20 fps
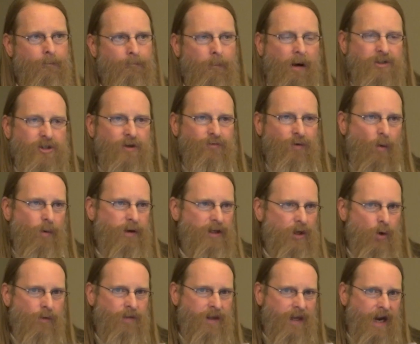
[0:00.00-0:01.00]
Much of what we
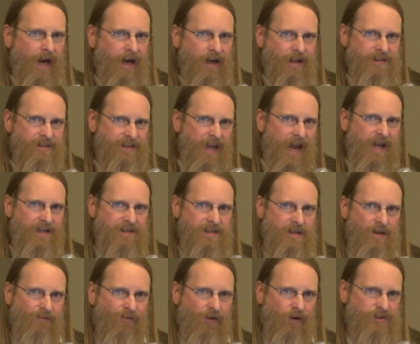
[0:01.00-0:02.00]
do in the United States
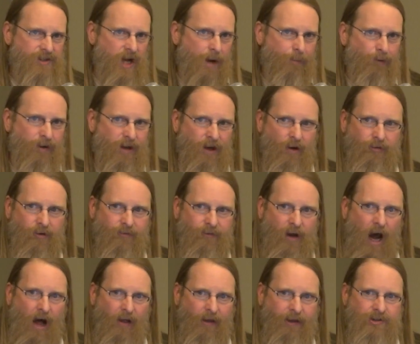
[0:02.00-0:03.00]
in the first couple years of
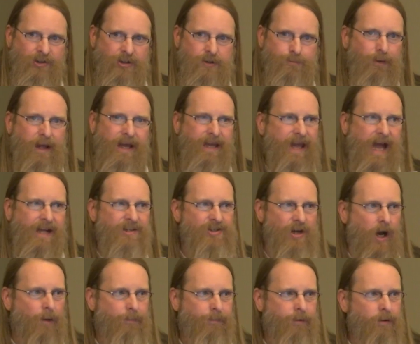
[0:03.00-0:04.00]
college is play catch
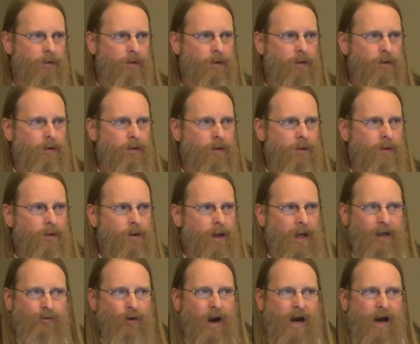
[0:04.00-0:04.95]
up and